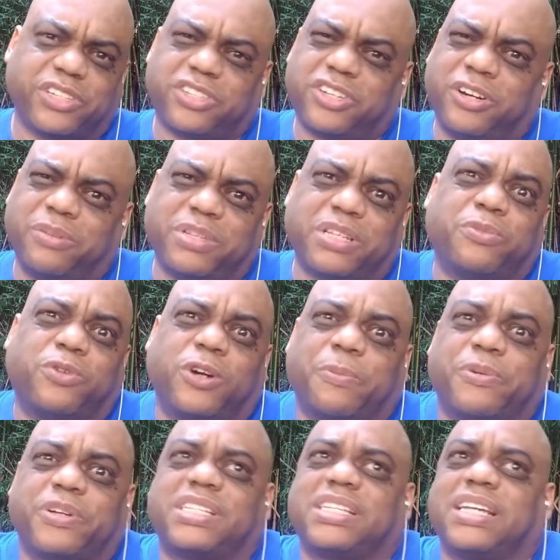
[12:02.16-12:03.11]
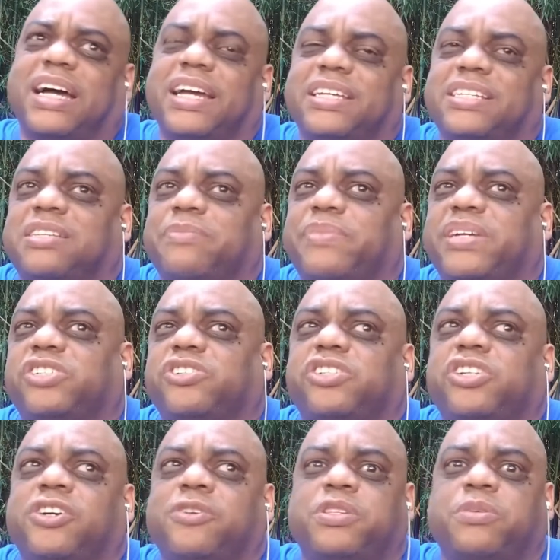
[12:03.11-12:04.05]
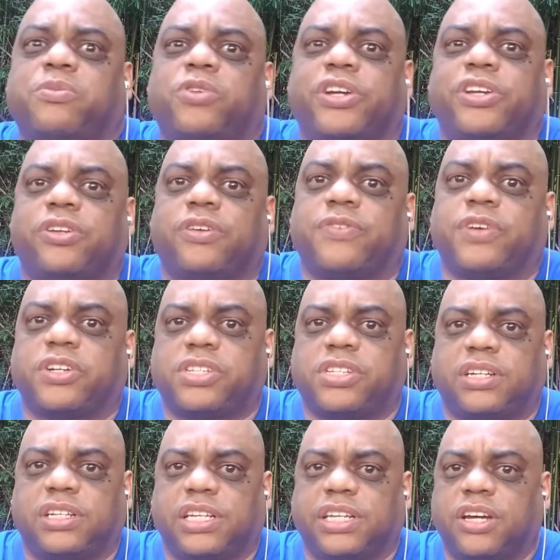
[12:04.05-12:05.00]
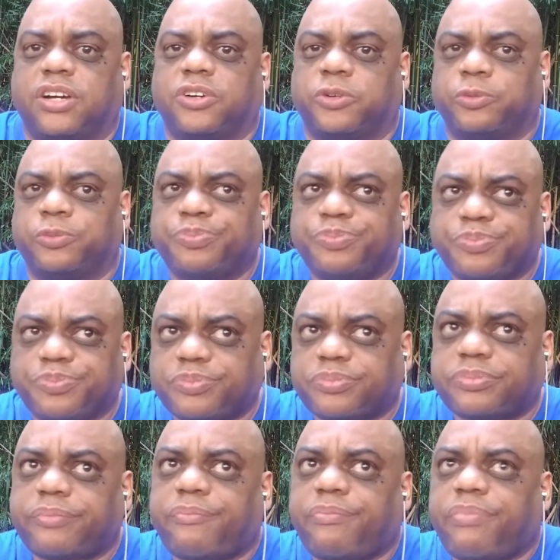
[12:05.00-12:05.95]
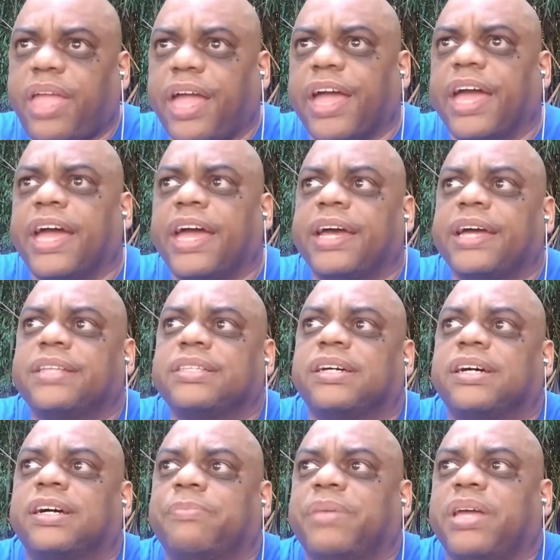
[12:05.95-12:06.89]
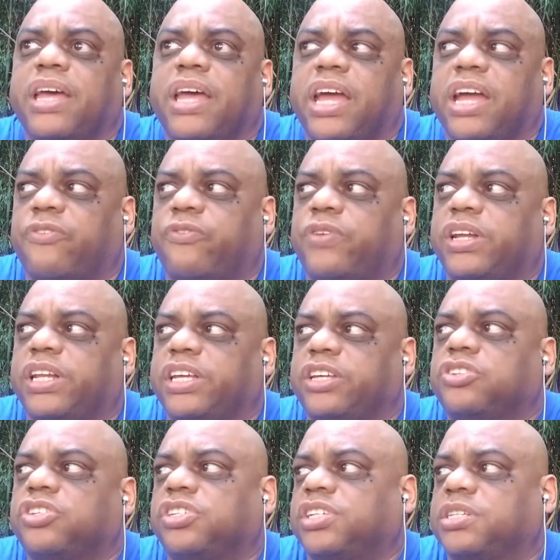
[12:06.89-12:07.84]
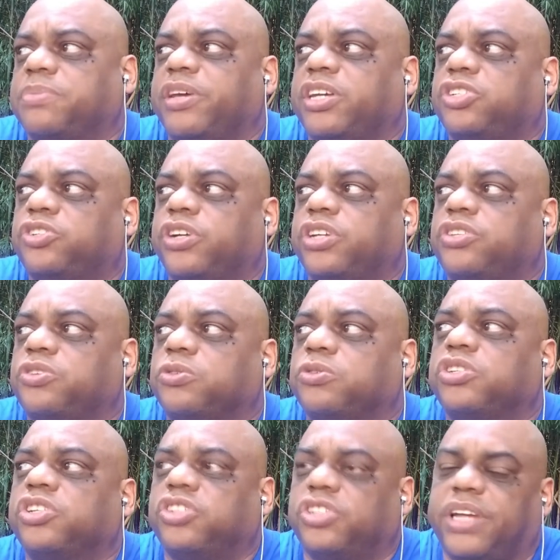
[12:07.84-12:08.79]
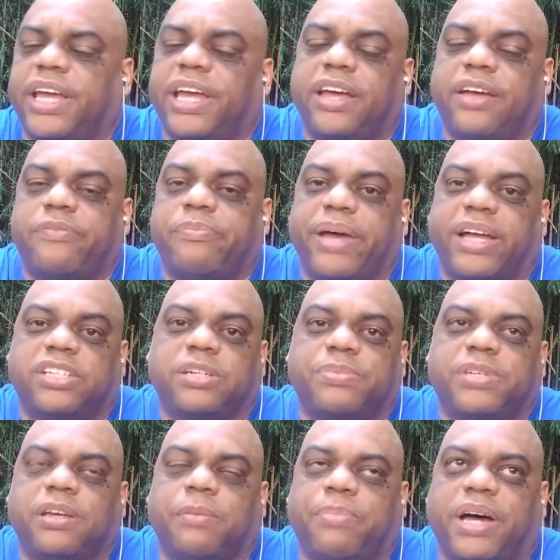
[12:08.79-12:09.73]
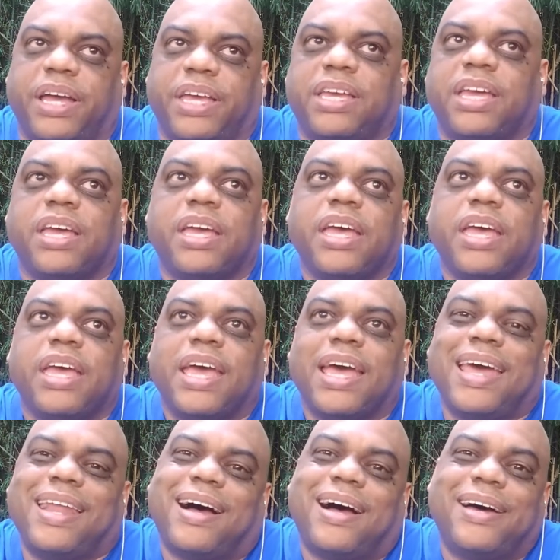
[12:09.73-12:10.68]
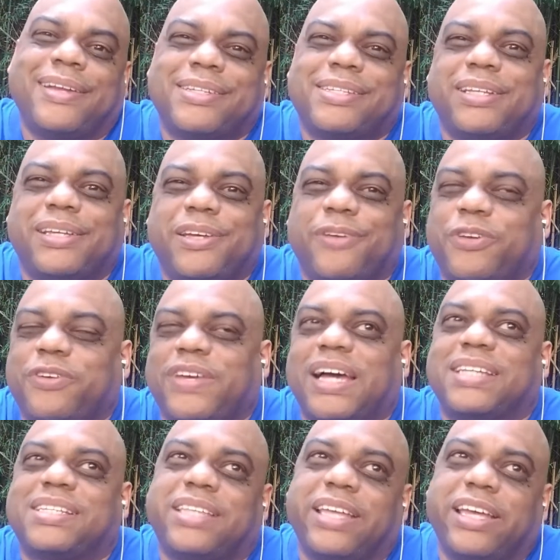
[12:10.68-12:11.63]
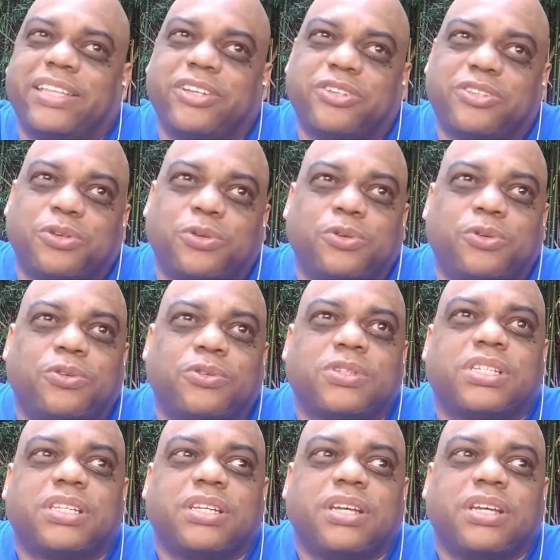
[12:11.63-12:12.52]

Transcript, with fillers: terms are more precise. The metric terms are more universally known. And um, it really, you should just make sure the tools that you have match up to your bike. And honestly, if you got standard tools,